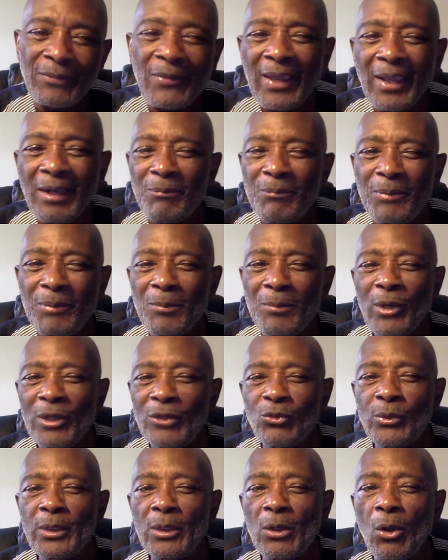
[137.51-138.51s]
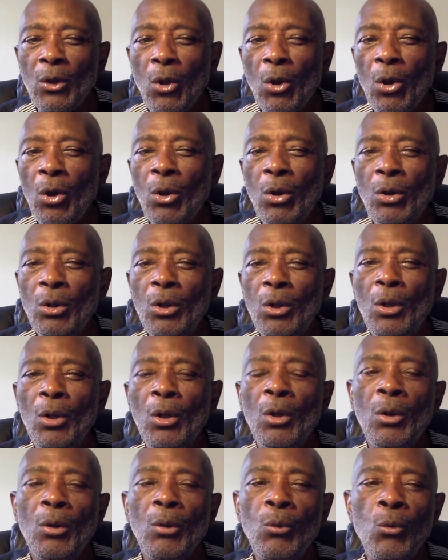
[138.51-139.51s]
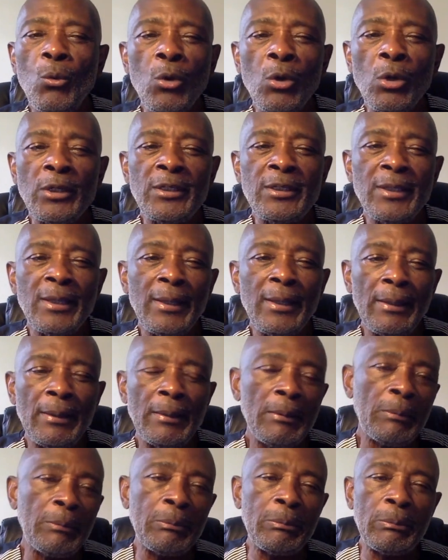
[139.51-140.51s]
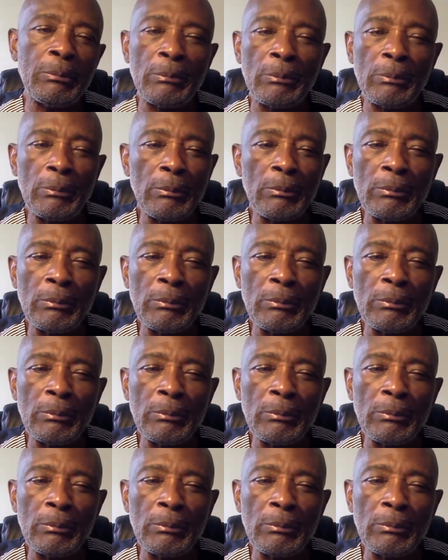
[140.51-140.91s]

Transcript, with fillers: But then people who are doing law would uh,